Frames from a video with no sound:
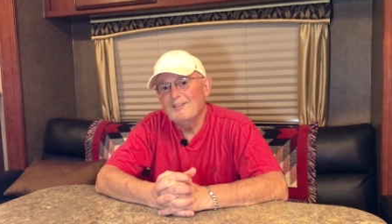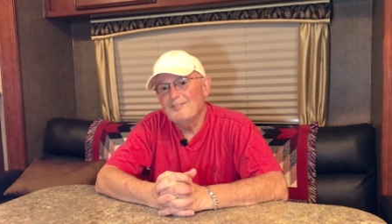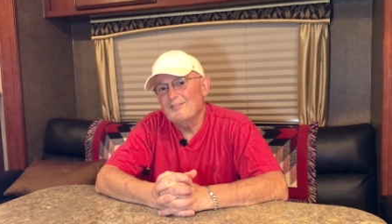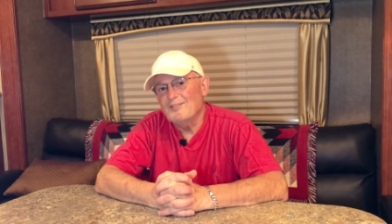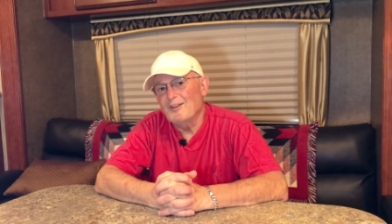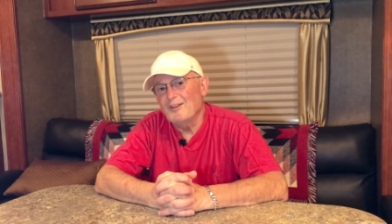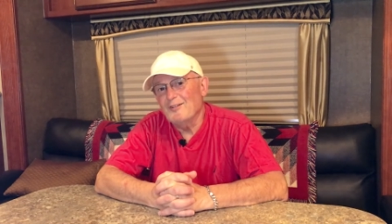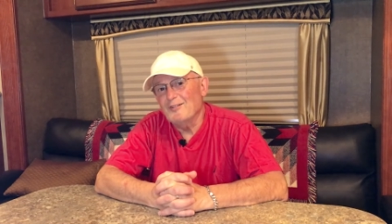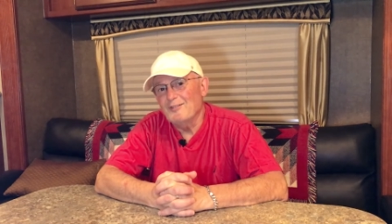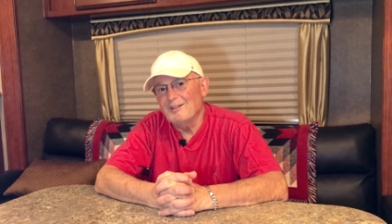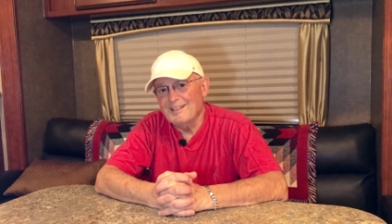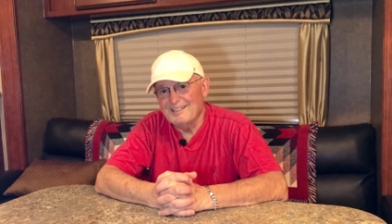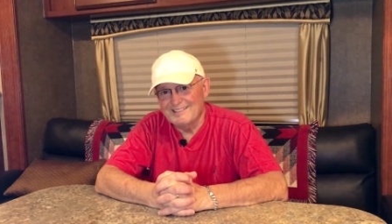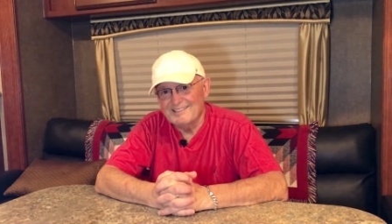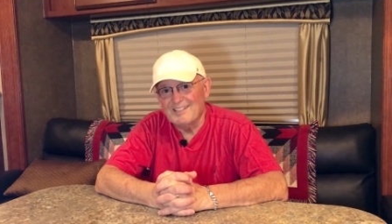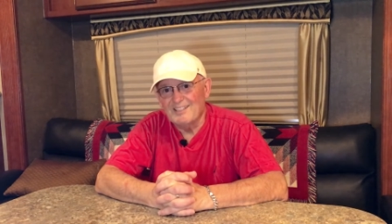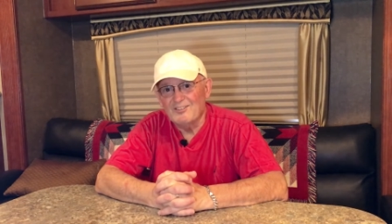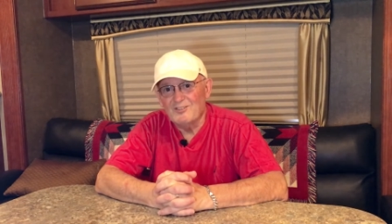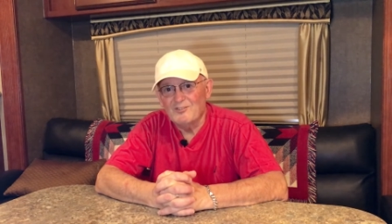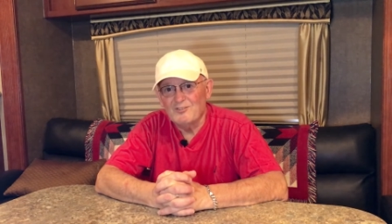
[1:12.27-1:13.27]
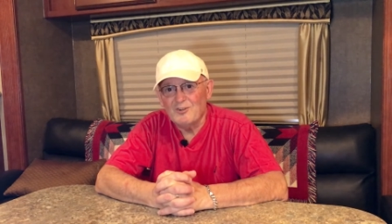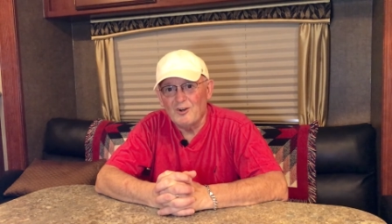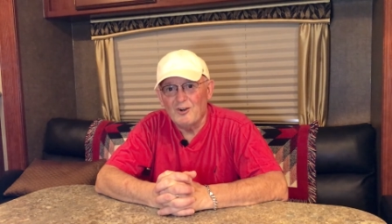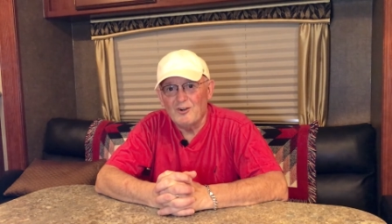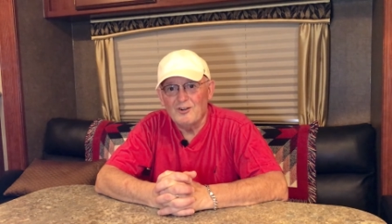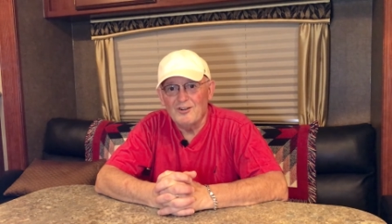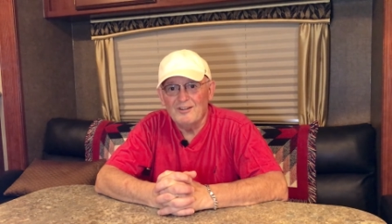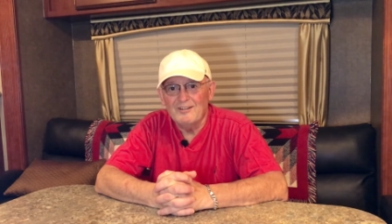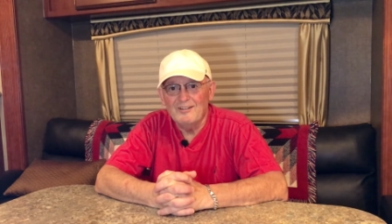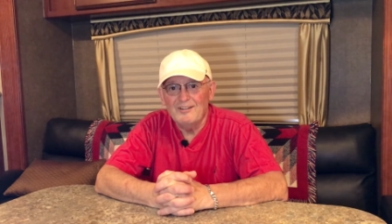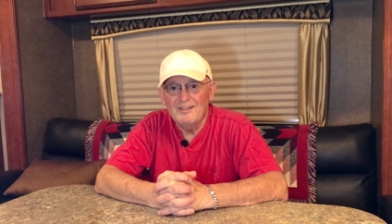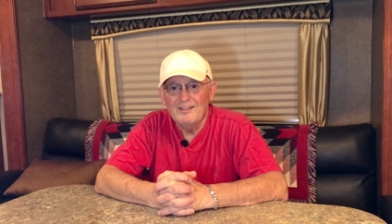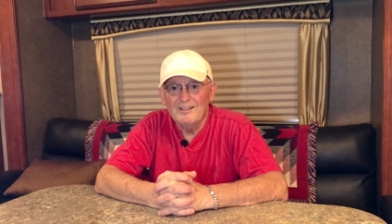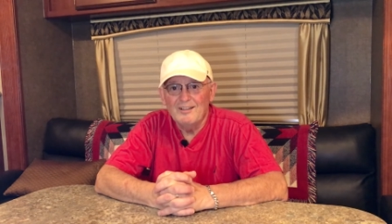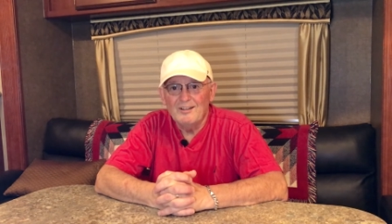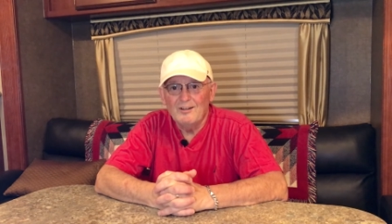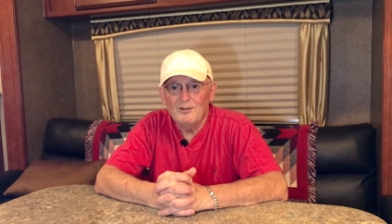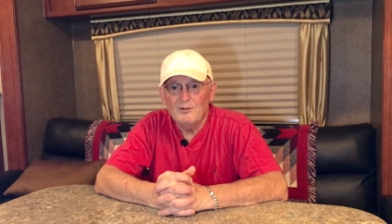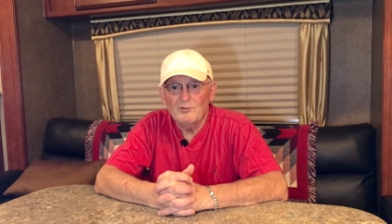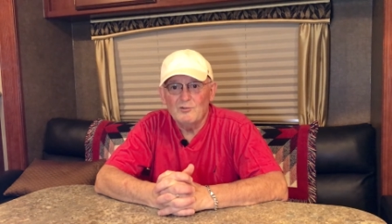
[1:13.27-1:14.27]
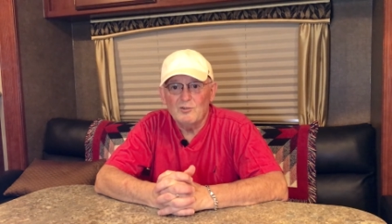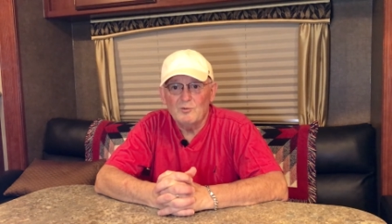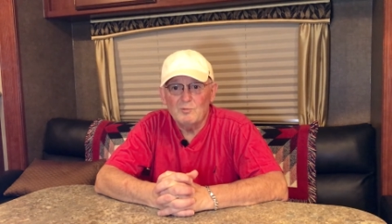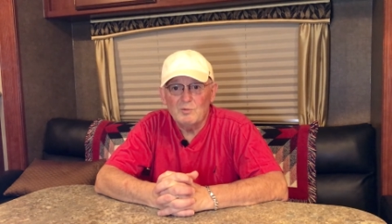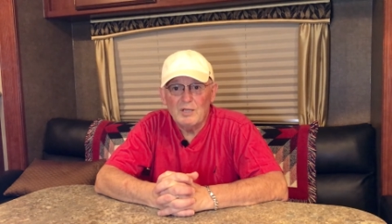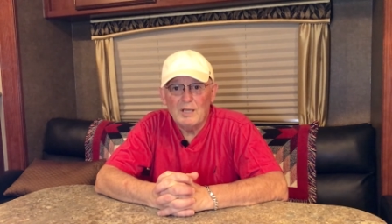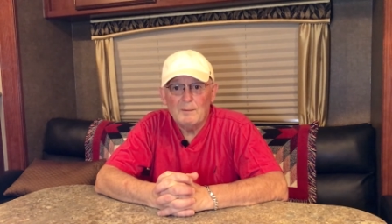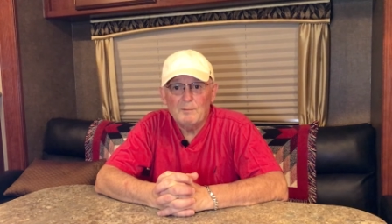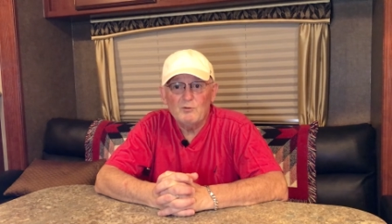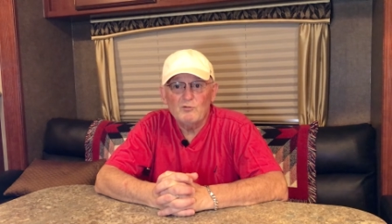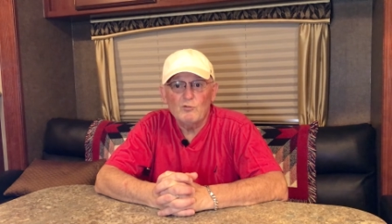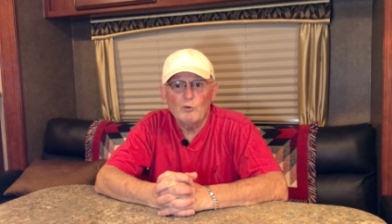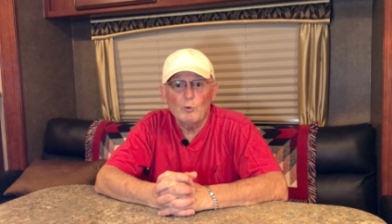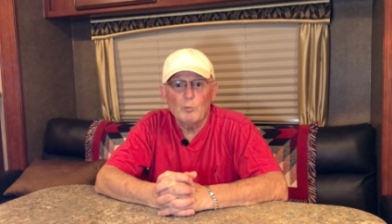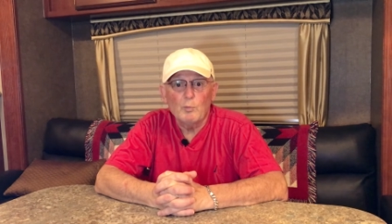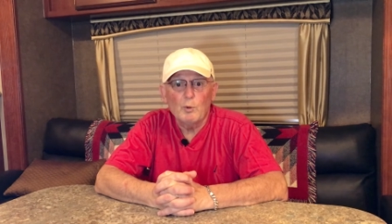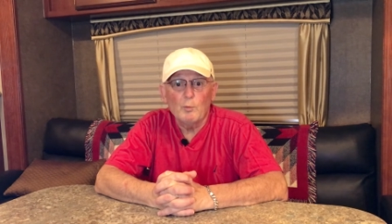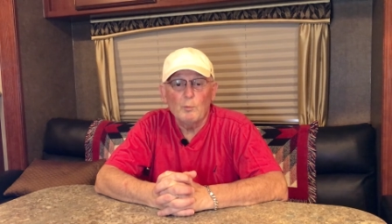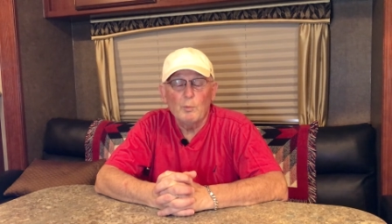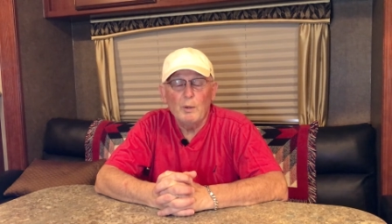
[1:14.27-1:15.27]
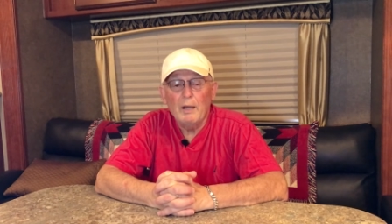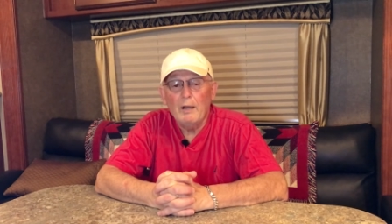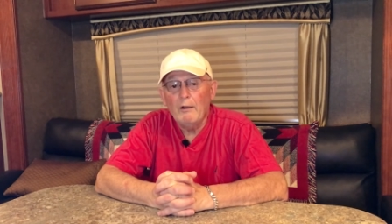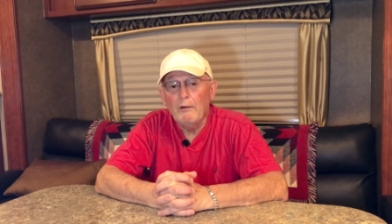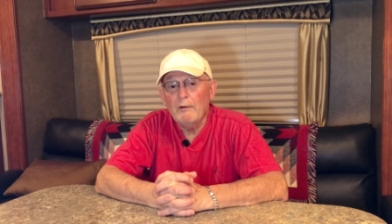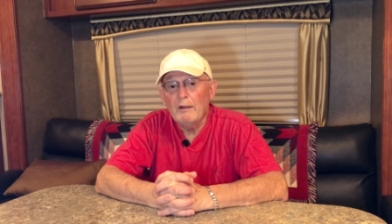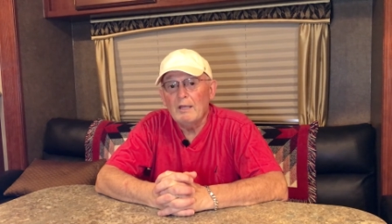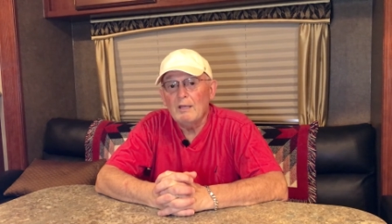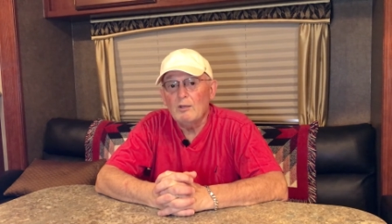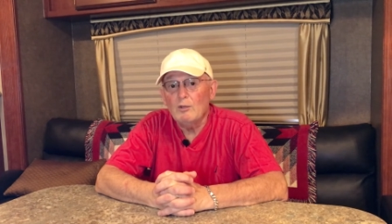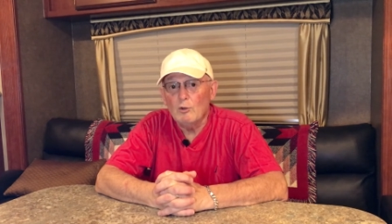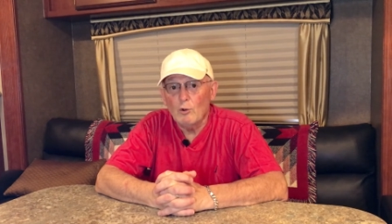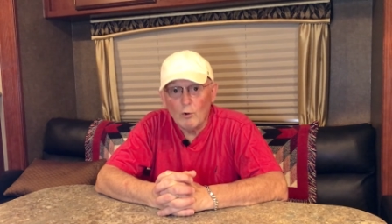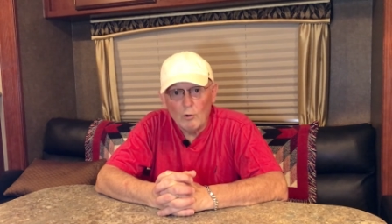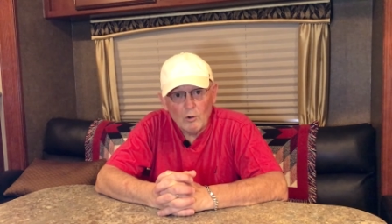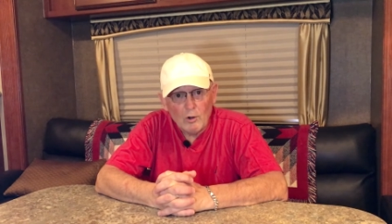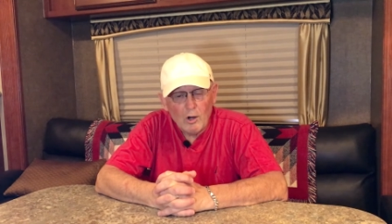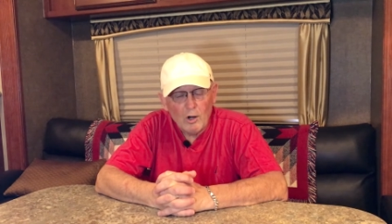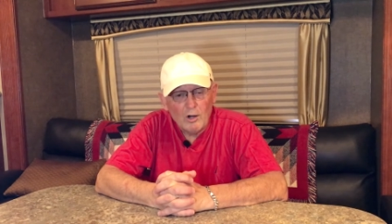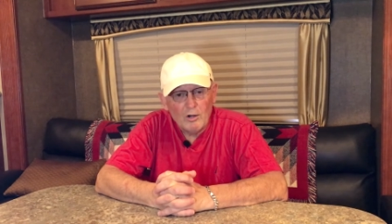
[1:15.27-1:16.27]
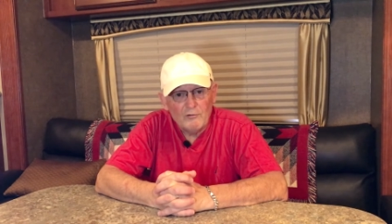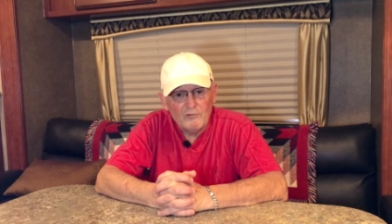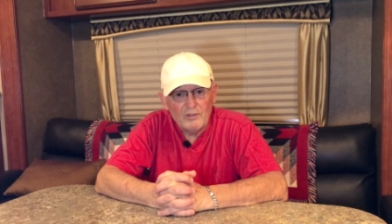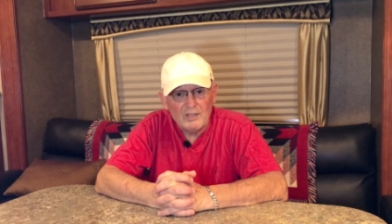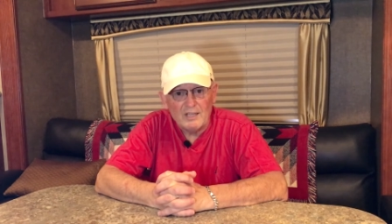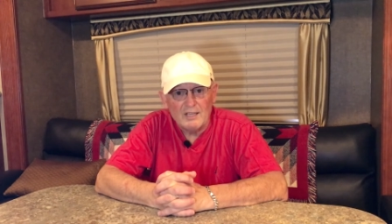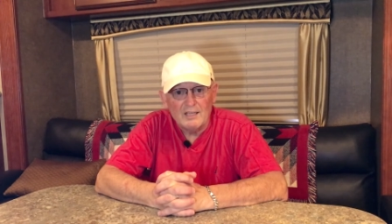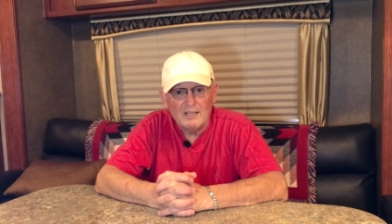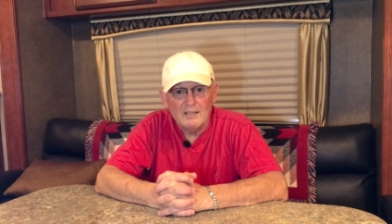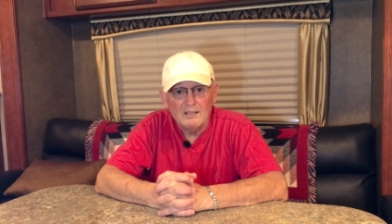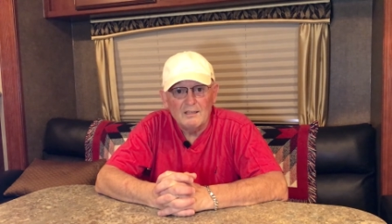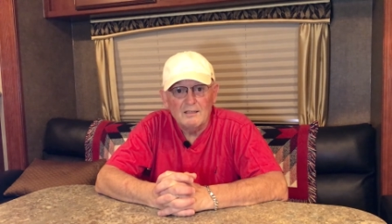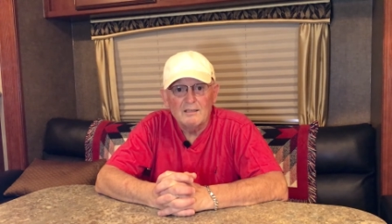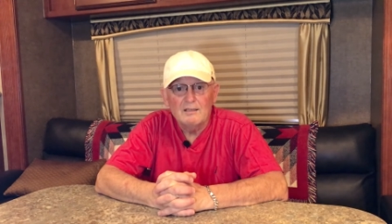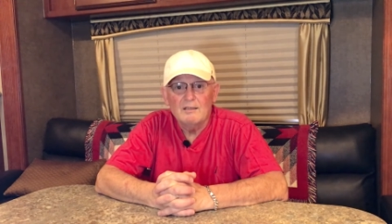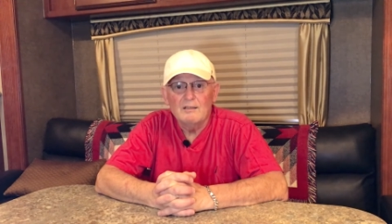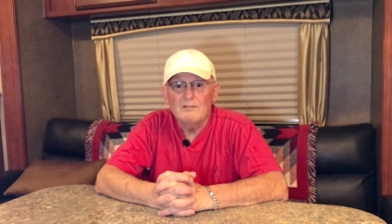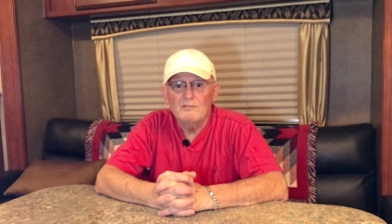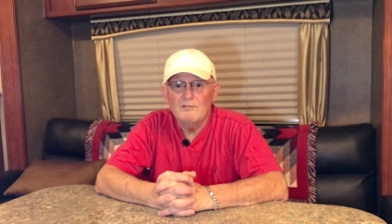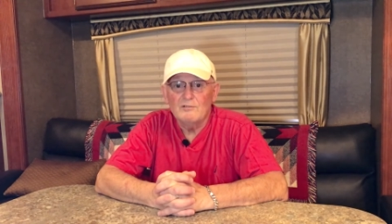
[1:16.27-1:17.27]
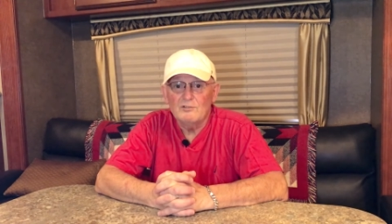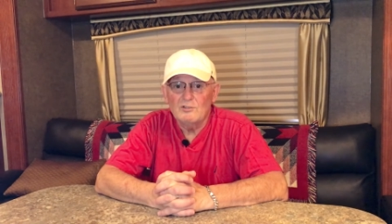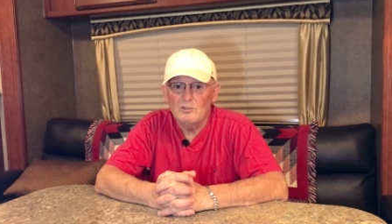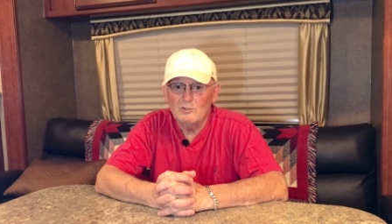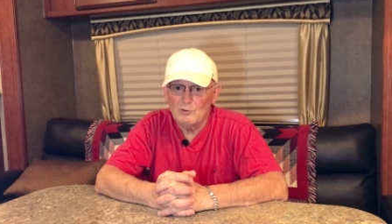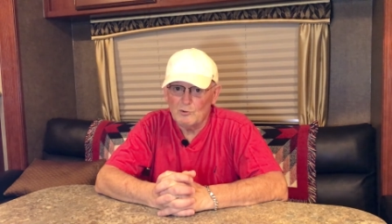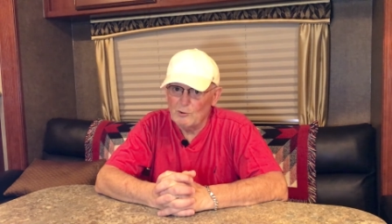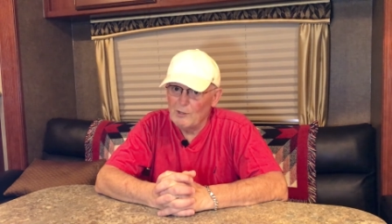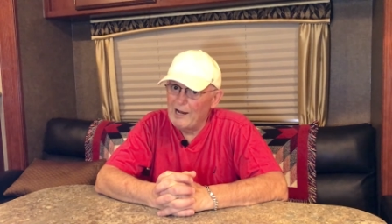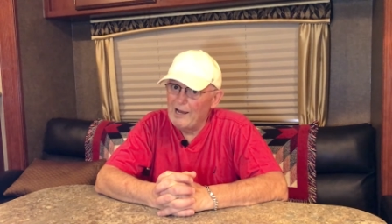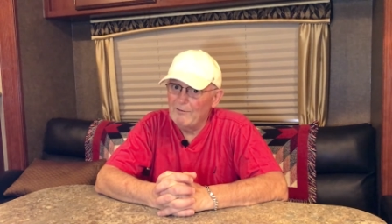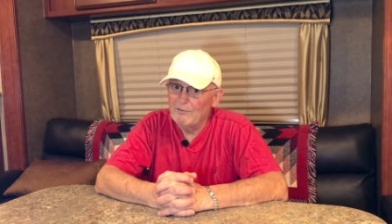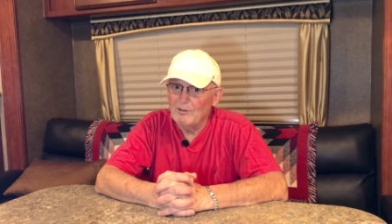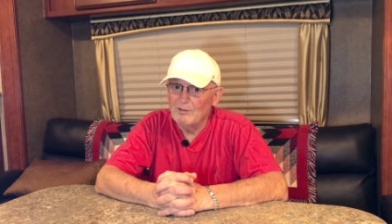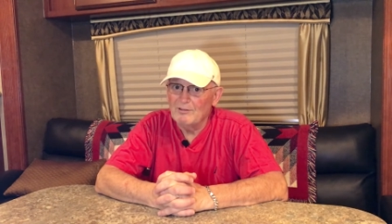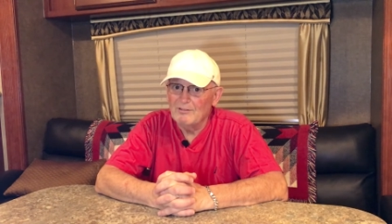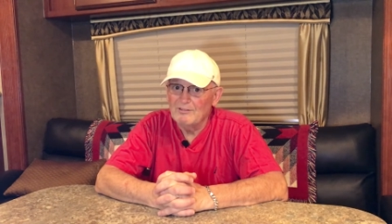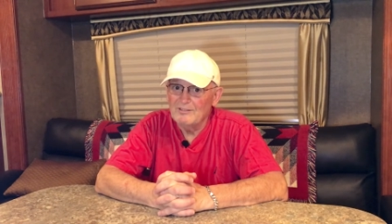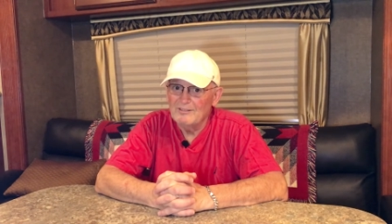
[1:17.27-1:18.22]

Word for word: So let's get started on some tips for preparing your RV to travel.